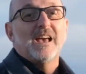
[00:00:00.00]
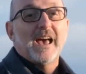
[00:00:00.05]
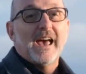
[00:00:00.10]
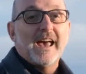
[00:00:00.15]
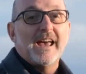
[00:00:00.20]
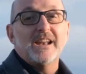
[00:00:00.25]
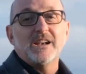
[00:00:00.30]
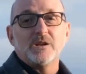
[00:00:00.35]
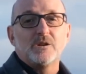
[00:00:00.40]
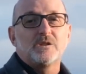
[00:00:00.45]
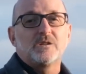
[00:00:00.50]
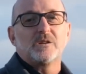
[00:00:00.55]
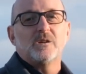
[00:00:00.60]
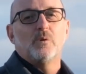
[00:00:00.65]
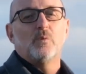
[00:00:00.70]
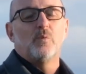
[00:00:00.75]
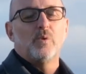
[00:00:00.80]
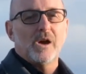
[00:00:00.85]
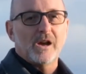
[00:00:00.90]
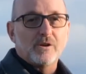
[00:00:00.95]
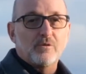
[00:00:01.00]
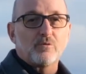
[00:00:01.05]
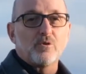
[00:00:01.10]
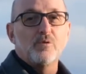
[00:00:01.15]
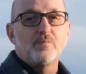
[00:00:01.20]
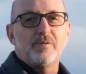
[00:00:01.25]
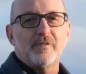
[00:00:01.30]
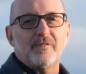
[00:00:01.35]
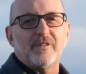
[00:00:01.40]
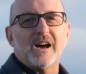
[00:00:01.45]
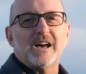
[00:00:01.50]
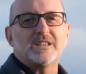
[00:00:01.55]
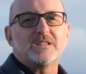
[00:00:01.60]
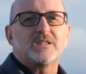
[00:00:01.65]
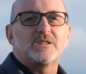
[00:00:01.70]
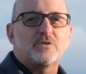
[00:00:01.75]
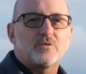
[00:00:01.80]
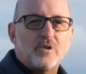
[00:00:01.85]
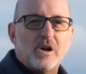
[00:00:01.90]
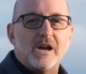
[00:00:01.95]
and a group of
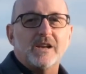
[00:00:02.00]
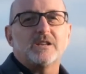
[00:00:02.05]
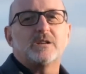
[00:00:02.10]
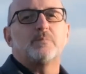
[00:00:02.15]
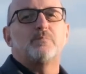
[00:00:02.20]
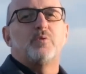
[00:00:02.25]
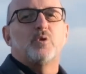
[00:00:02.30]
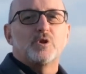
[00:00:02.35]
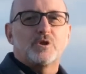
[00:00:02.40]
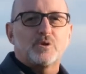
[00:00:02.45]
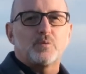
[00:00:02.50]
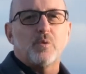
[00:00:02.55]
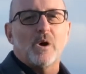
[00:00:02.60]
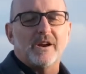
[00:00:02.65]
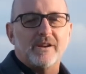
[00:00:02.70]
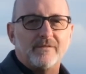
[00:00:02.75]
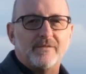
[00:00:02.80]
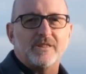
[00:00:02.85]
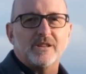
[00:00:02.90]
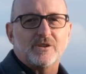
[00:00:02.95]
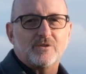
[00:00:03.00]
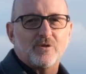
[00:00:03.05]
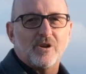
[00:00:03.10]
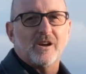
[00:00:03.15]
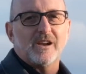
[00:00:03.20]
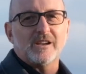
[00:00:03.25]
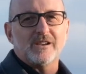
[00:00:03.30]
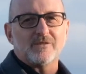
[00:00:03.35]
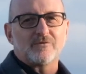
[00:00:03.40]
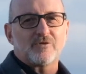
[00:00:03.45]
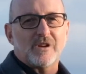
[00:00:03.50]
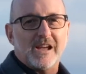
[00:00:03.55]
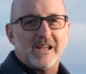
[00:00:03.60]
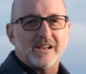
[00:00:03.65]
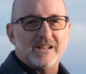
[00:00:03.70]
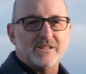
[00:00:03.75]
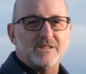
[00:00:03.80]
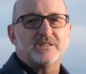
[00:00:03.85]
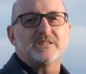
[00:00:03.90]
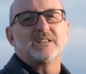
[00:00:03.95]
us tried to push one of the
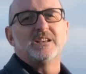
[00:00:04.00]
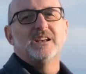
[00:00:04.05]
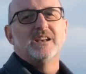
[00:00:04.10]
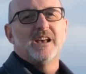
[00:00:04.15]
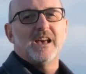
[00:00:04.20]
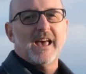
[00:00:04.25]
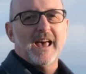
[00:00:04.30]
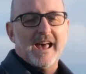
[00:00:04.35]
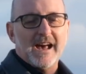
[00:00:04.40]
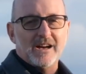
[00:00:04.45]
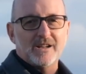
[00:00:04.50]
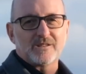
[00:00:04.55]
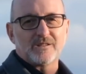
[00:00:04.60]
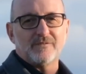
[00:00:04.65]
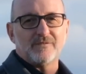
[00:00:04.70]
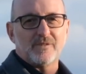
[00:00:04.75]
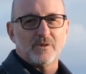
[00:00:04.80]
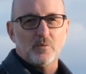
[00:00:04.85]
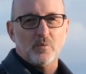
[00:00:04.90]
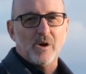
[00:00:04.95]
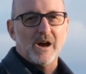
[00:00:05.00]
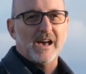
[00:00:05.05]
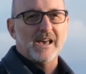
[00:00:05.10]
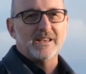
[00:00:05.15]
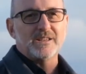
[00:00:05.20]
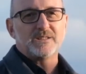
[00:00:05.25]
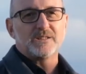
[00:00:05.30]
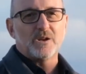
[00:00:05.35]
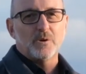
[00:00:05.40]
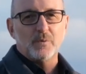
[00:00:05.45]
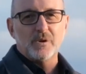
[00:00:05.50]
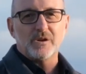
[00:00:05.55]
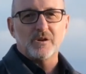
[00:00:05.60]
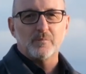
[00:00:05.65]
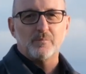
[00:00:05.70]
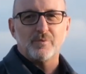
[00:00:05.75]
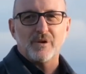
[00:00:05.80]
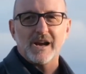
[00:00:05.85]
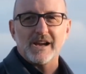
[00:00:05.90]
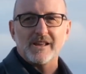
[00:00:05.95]
trailers out of the way so we
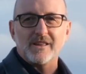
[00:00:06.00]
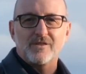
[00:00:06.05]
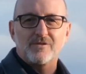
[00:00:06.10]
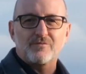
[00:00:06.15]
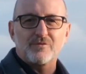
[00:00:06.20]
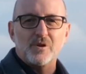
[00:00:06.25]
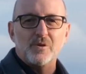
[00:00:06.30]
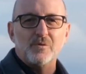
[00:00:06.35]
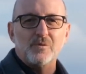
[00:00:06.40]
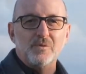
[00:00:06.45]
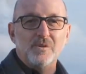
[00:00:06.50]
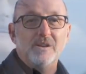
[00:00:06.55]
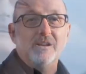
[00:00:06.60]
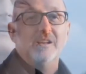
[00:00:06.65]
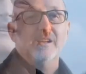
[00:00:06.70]
could break through.